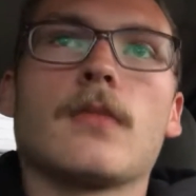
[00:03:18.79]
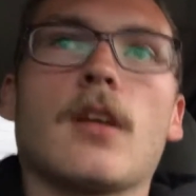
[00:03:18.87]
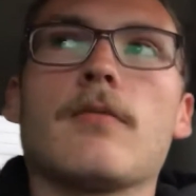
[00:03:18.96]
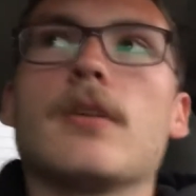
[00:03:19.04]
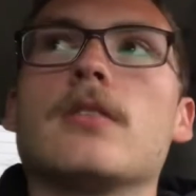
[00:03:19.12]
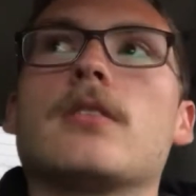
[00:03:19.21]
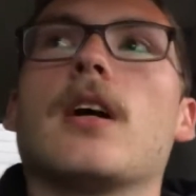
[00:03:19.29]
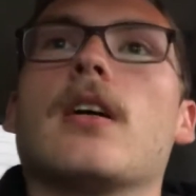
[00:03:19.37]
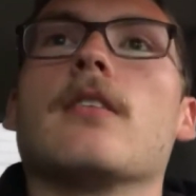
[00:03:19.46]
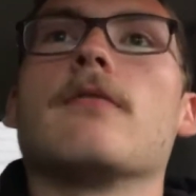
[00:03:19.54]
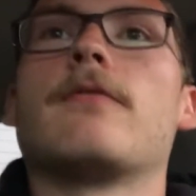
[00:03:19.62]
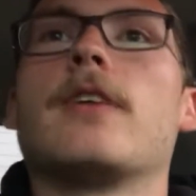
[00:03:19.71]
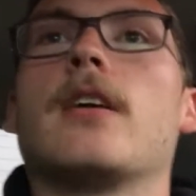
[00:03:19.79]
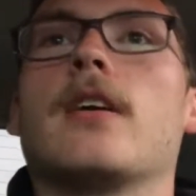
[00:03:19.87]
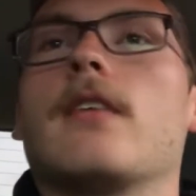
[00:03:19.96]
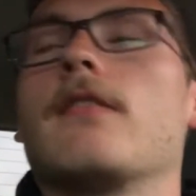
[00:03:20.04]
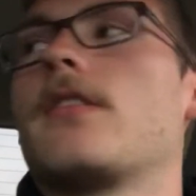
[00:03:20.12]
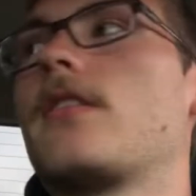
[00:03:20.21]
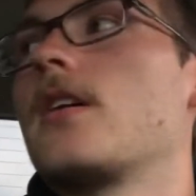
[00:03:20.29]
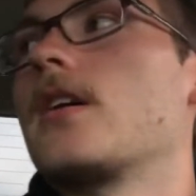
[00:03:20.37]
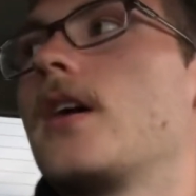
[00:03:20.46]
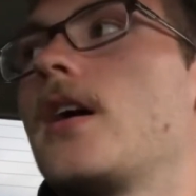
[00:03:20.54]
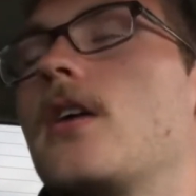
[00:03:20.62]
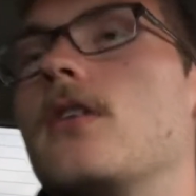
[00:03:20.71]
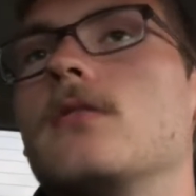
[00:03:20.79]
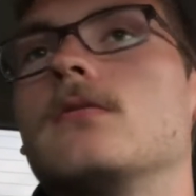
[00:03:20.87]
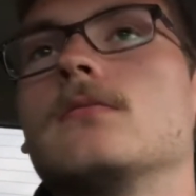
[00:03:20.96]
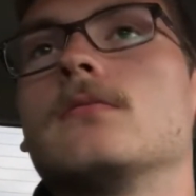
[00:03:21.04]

I've been kind of figuring everything out